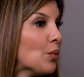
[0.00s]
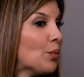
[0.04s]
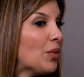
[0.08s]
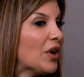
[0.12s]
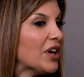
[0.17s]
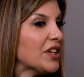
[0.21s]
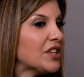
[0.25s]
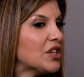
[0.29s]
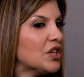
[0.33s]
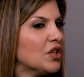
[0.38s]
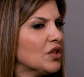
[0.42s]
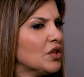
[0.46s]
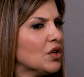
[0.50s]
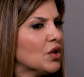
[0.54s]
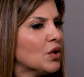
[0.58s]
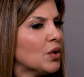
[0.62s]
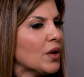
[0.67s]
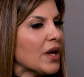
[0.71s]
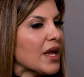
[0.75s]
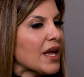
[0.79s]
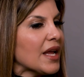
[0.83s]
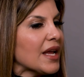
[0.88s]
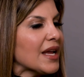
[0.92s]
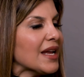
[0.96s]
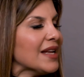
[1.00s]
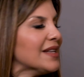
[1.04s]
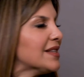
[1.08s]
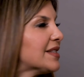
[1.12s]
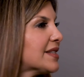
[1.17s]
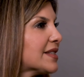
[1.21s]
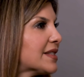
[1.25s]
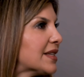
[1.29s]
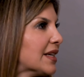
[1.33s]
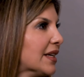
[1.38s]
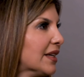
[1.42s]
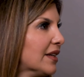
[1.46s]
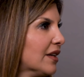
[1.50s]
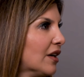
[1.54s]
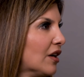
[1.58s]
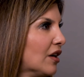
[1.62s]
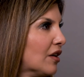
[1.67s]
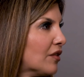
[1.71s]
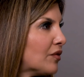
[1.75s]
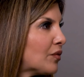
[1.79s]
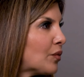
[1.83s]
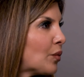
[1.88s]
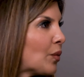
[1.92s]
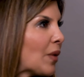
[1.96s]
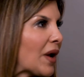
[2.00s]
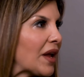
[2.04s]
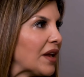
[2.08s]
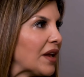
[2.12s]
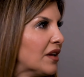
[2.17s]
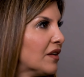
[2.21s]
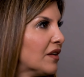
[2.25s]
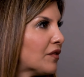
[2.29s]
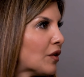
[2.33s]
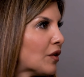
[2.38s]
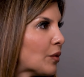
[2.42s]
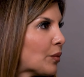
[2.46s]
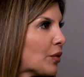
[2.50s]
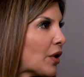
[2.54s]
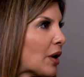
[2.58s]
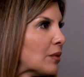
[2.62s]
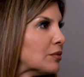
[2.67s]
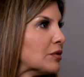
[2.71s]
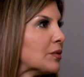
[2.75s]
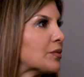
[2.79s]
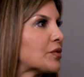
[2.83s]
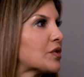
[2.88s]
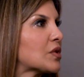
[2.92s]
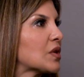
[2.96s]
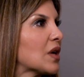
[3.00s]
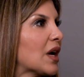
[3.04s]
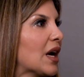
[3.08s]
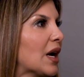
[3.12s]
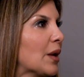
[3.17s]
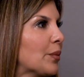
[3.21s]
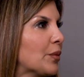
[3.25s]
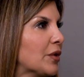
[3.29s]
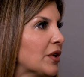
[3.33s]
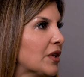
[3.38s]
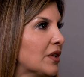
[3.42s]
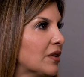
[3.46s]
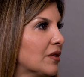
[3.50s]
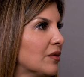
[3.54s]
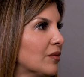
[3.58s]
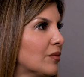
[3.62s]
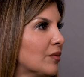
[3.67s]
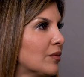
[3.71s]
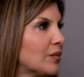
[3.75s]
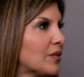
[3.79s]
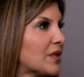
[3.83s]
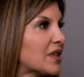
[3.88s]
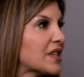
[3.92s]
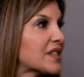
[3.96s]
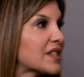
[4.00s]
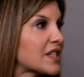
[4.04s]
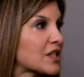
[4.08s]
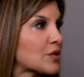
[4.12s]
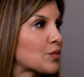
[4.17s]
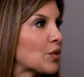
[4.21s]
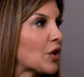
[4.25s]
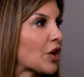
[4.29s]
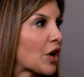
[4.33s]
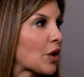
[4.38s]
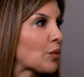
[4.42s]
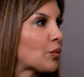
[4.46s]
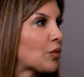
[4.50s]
But, instead of waiting for problems to happen, this is what I